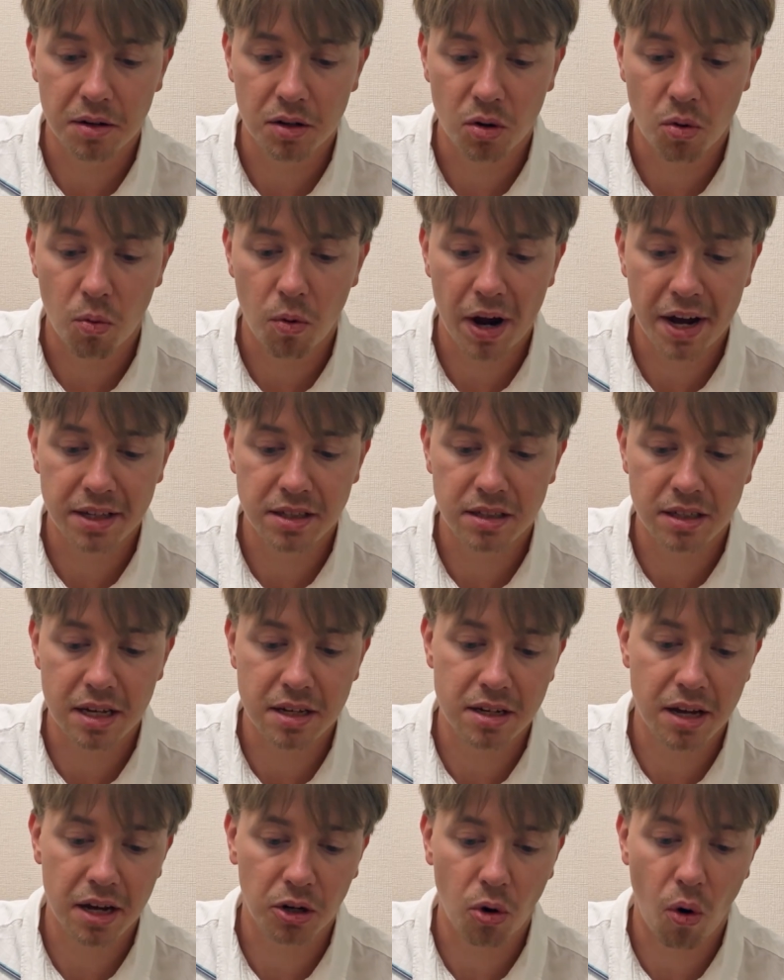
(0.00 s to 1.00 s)
white's
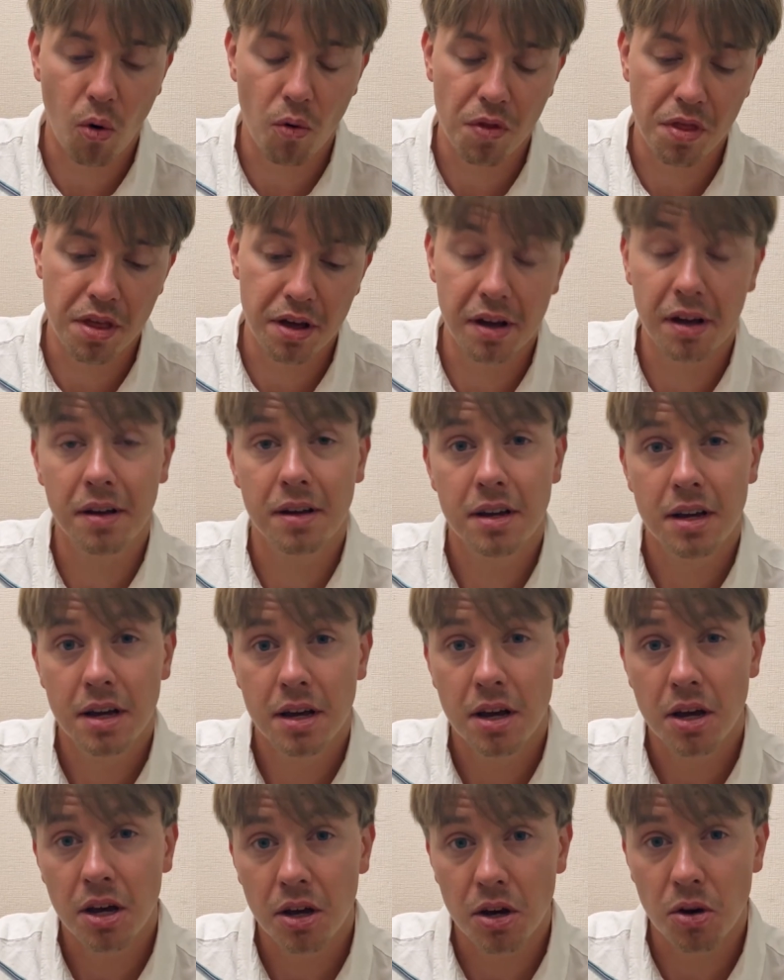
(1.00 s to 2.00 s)
attack on the
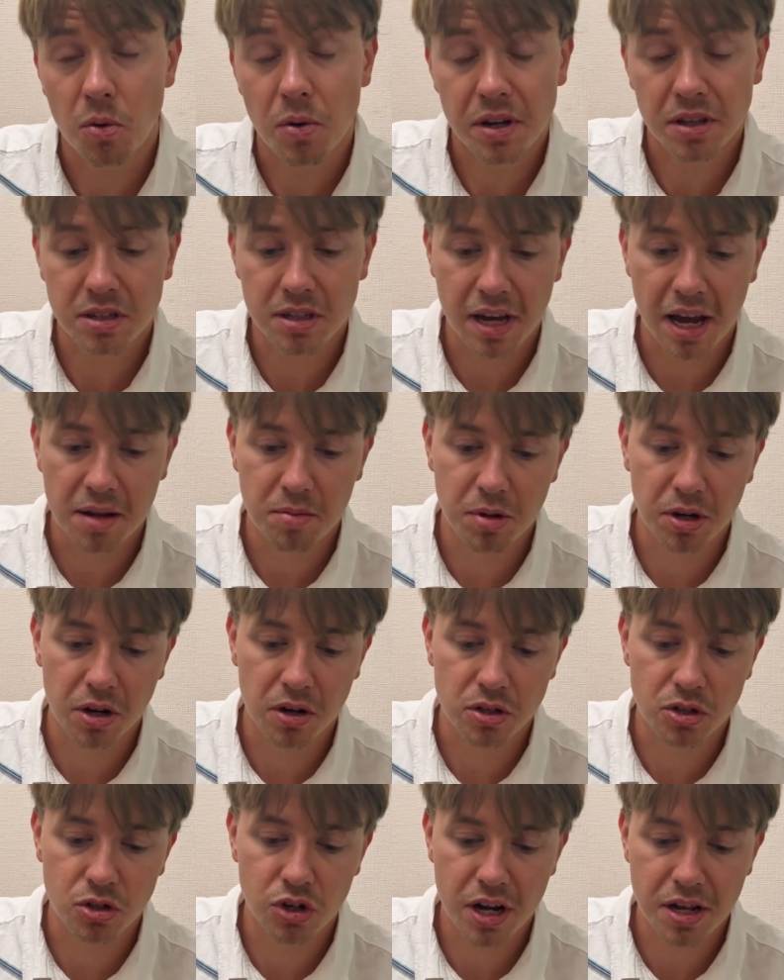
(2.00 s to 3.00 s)
queen side,
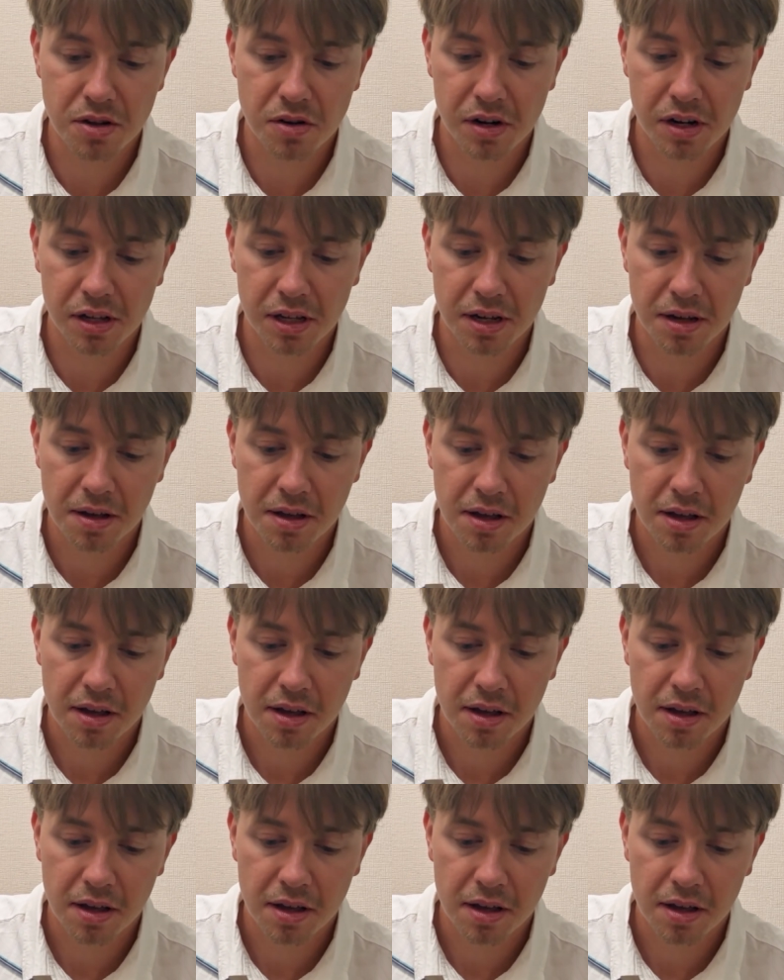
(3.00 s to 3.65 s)
because generally